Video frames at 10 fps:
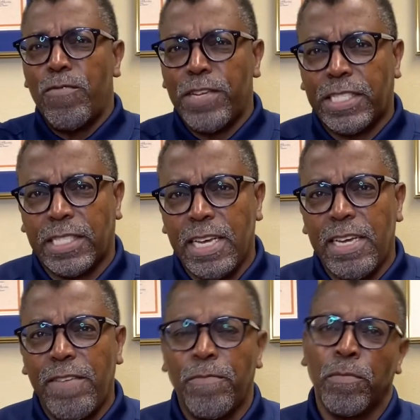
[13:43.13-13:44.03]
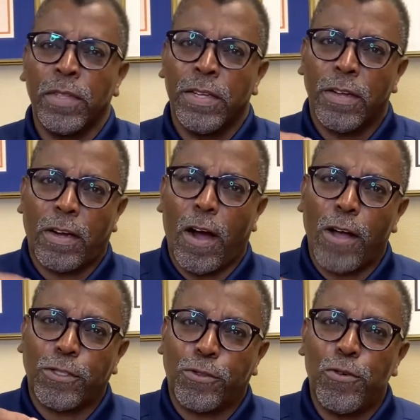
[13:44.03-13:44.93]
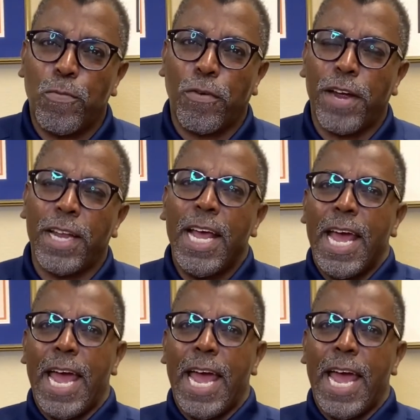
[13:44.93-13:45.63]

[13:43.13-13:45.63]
receive God's true bread,